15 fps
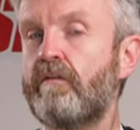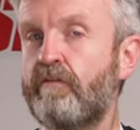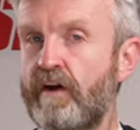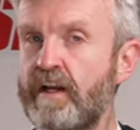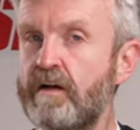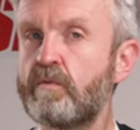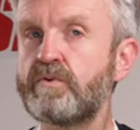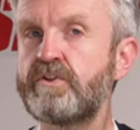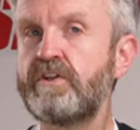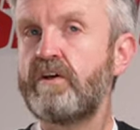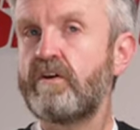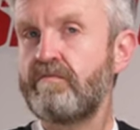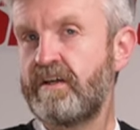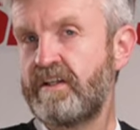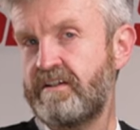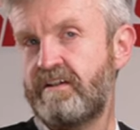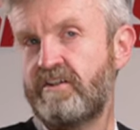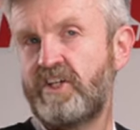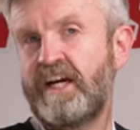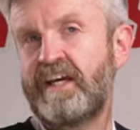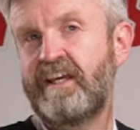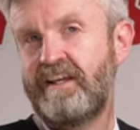available to you means this
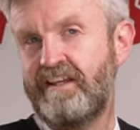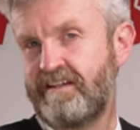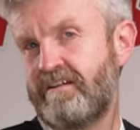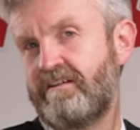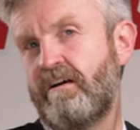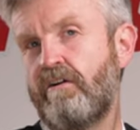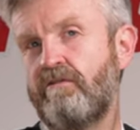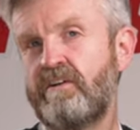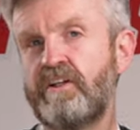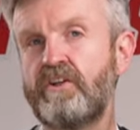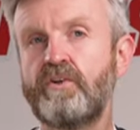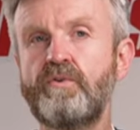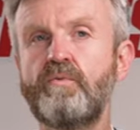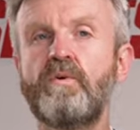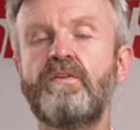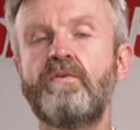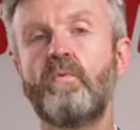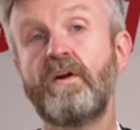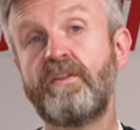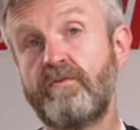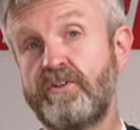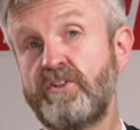jacket isn't only good when the
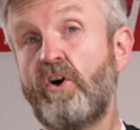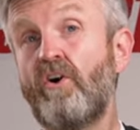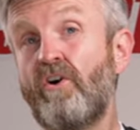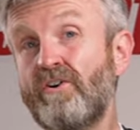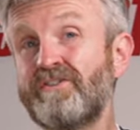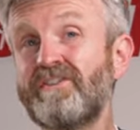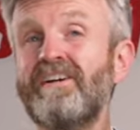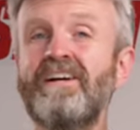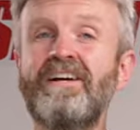weather is hot,